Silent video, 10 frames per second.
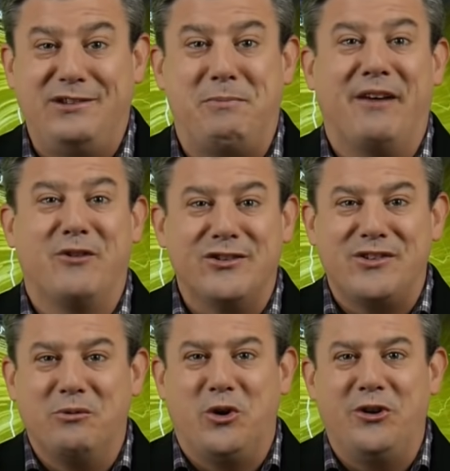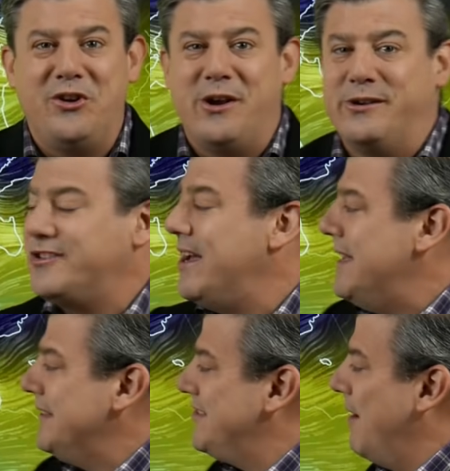But I've got some good news.
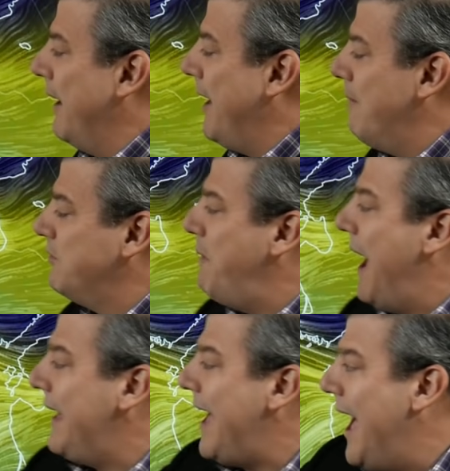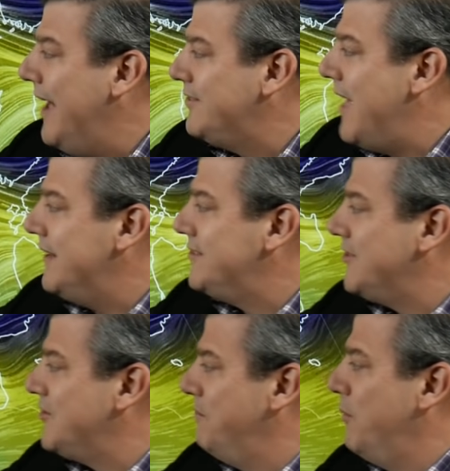Summer comes back. As that
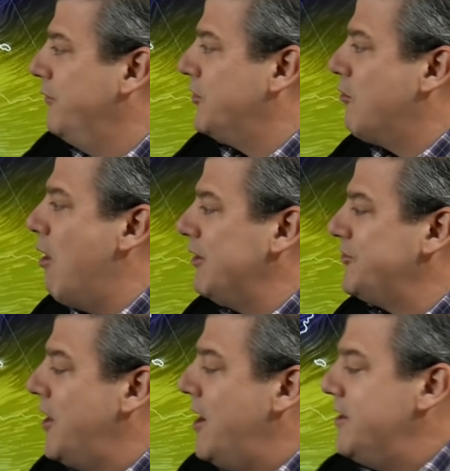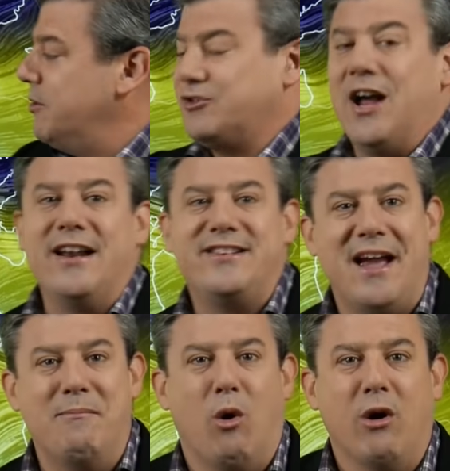system moves across, you'll start to
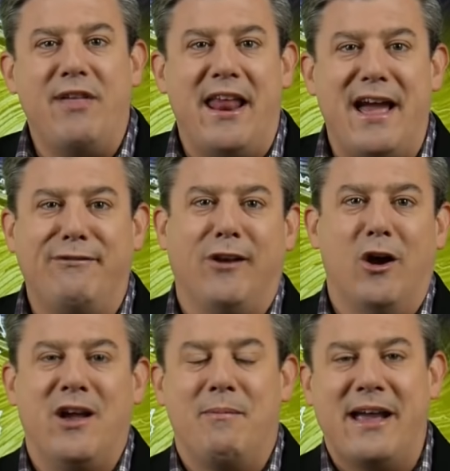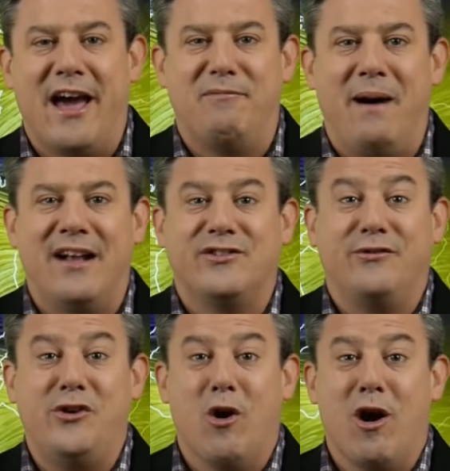get more of that airflow coming out of parts
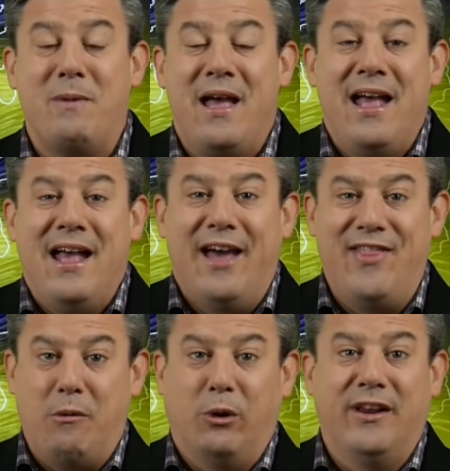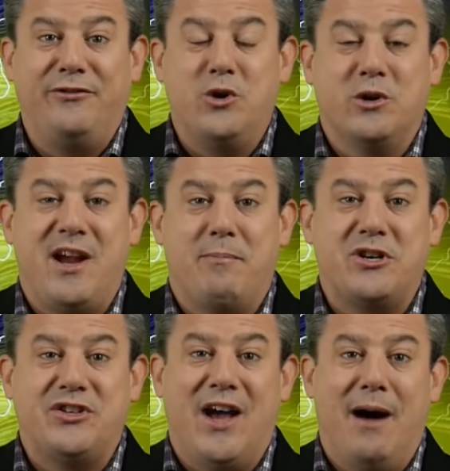of Europe, and that will lift your
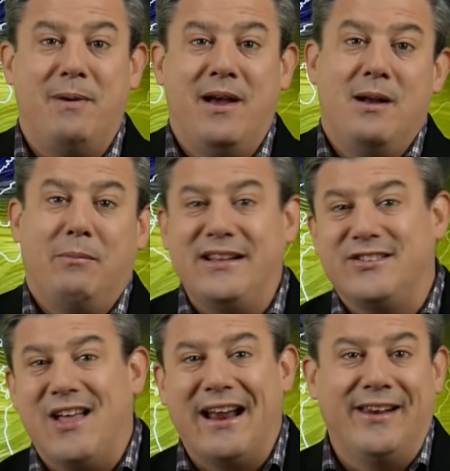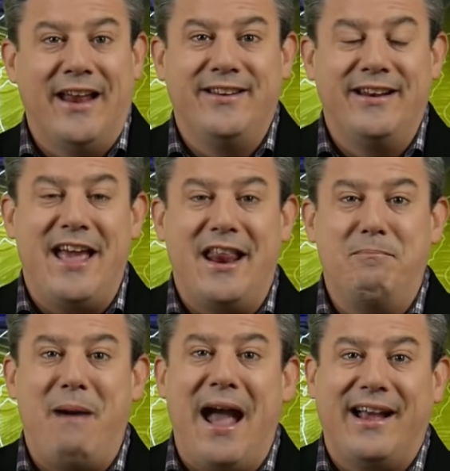temperatures up. Places like London getting
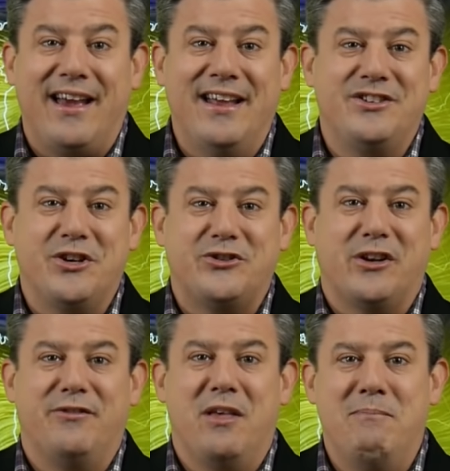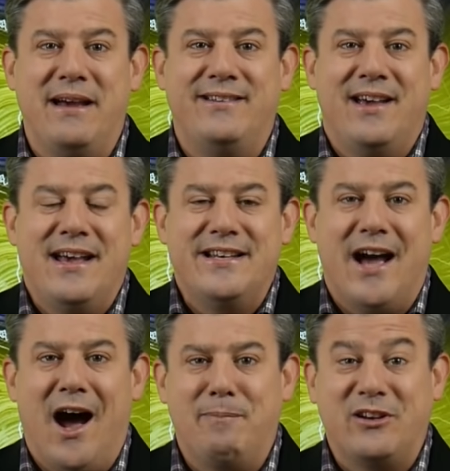back into sort of the mid
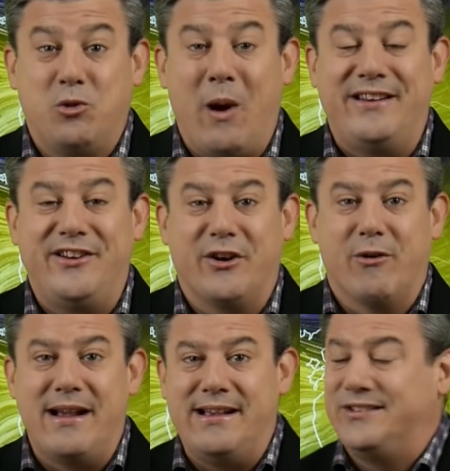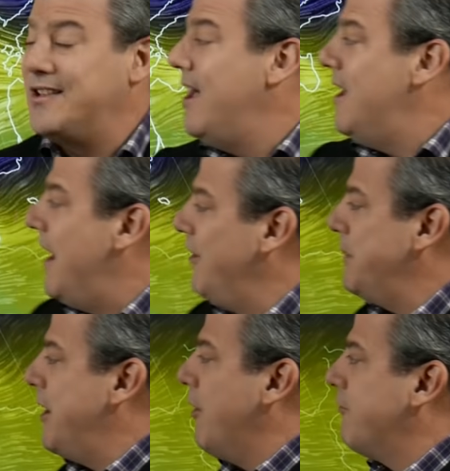to upper 20 degrees as we
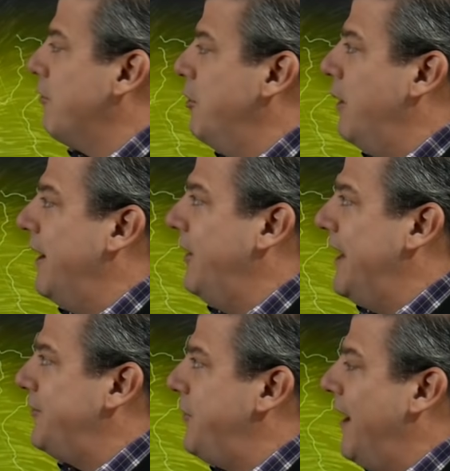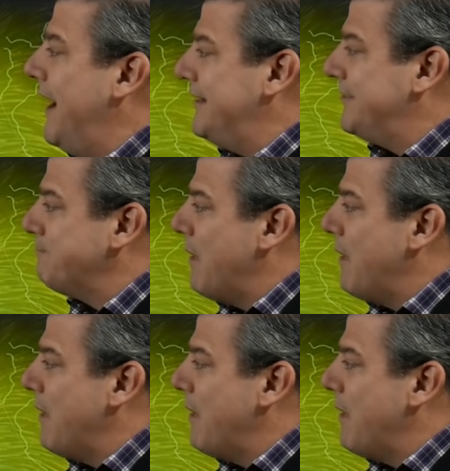go through in the next few days.